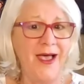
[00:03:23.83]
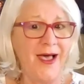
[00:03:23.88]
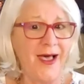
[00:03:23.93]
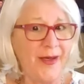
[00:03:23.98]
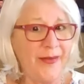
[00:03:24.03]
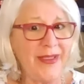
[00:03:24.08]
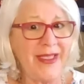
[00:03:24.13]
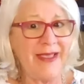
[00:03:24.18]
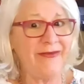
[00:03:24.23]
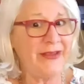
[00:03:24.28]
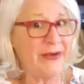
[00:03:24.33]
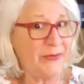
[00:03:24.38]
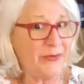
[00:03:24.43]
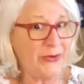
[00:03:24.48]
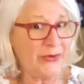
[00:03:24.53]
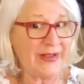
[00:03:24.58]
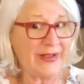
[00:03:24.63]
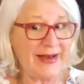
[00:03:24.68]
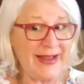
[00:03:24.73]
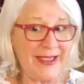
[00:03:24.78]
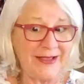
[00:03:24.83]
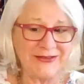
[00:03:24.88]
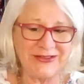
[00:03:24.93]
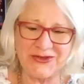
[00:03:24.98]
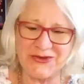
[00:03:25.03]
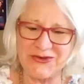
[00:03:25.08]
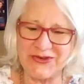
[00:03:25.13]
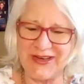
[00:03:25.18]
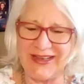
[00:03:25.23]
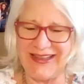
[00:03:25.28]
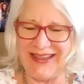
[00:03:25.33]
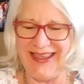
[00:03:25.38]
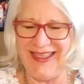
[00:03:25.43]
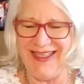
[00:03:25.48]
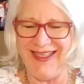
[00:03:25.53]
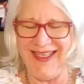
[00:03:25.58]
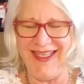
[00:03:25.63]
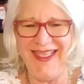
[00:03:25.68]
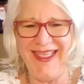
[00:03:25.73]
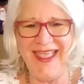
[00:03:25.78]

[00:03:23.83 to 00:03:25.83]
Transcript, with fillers: I'll be having a root canal shortly,